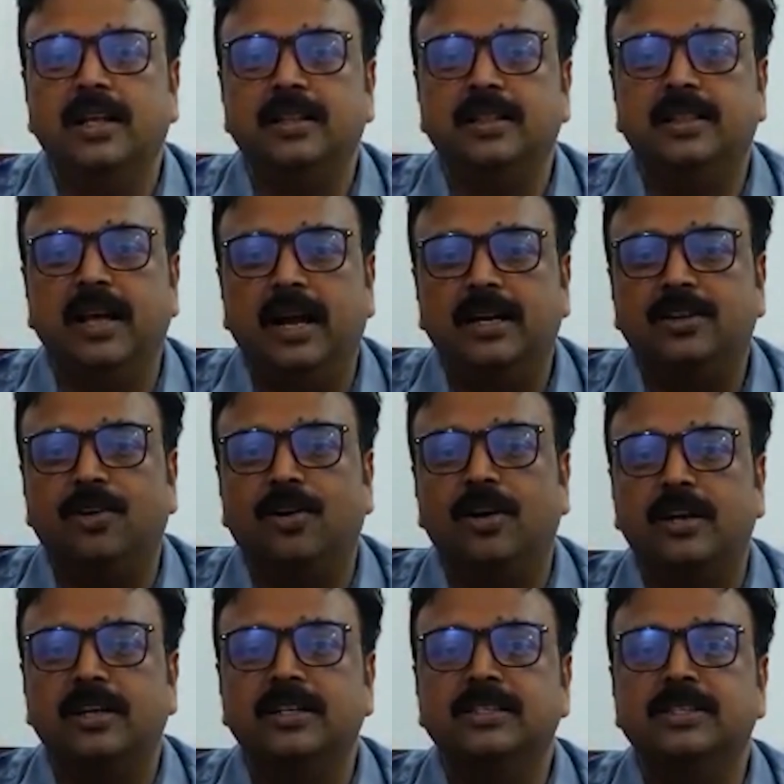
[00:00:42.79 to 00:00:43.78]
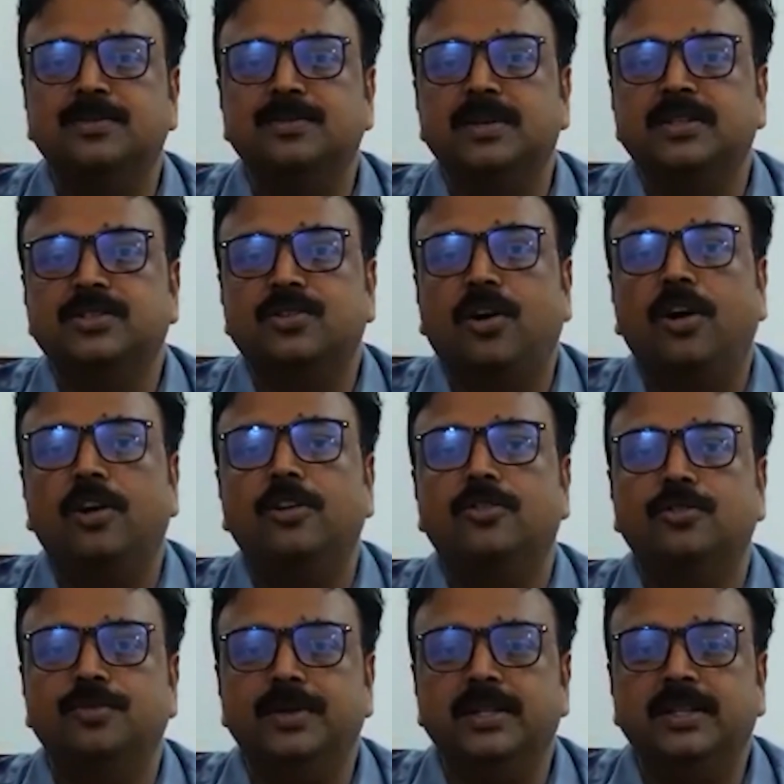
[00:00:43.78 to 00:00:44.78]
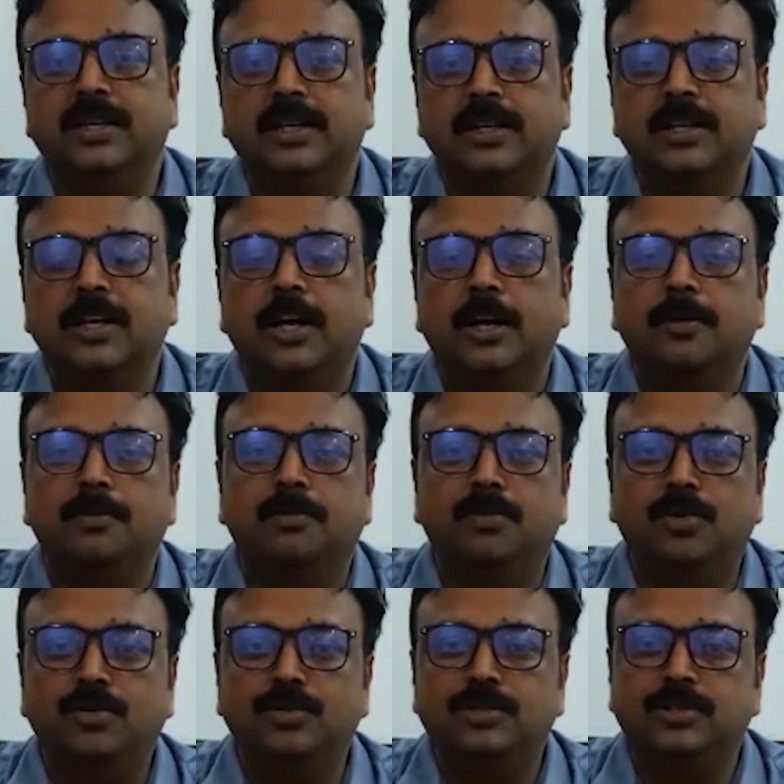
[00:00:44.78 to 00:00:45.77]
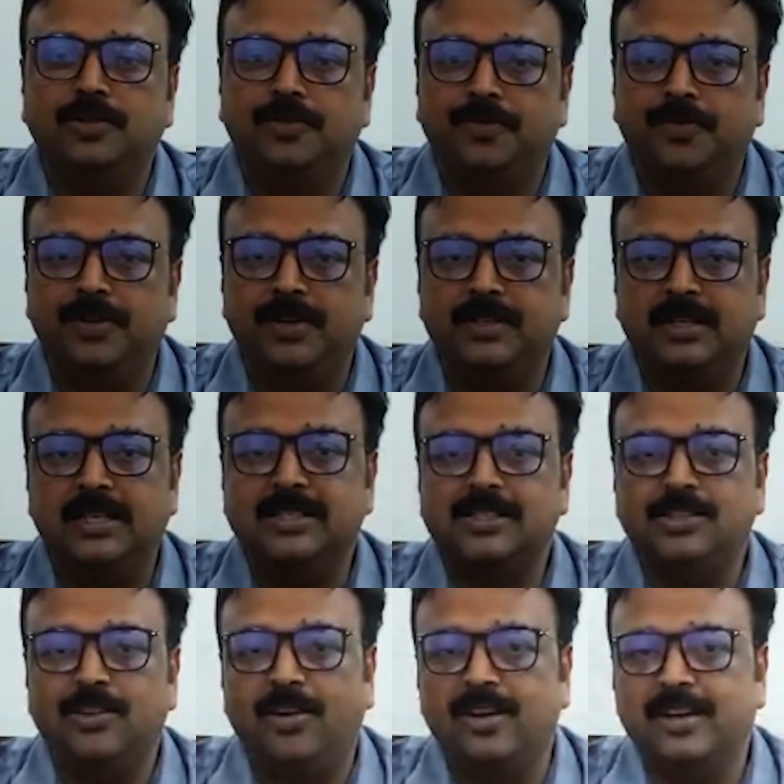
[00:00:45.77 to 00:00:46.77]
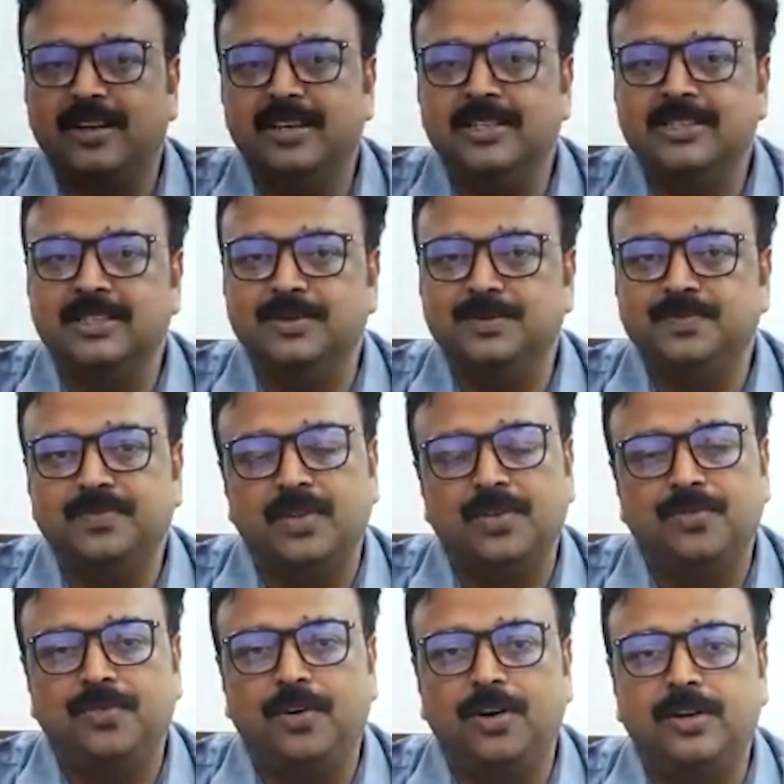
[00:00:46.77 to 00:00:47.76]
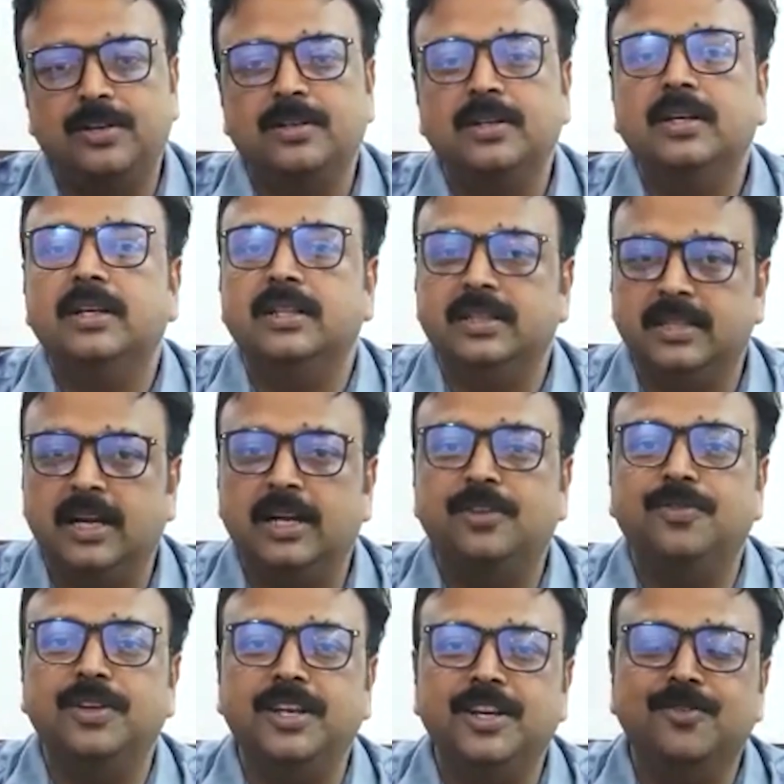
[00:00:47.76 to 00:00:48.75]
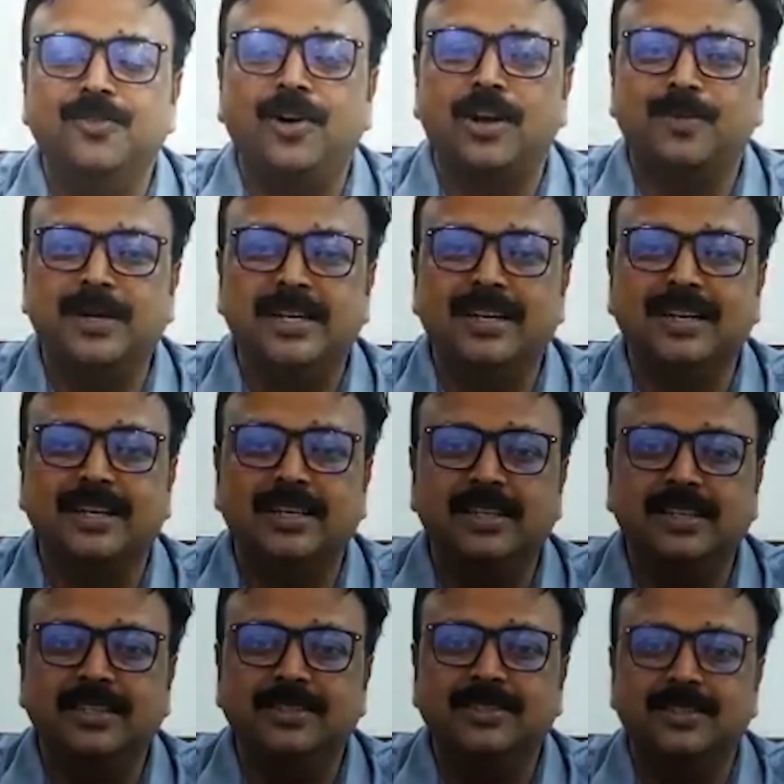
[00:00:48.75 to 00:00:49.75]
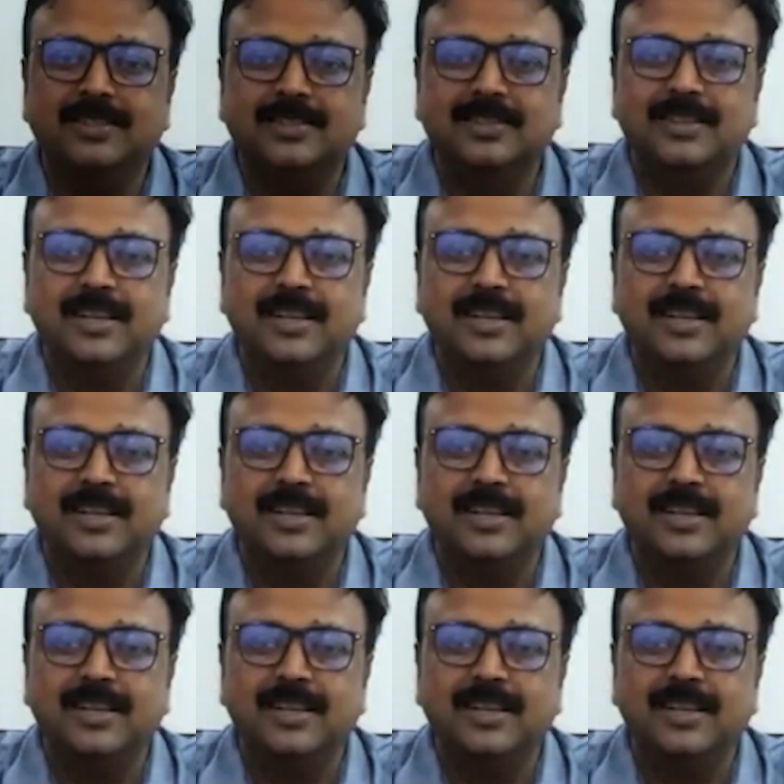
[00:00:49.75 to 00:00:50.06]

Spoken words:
that organism is called to be the most fittest organism for that very environmental condition.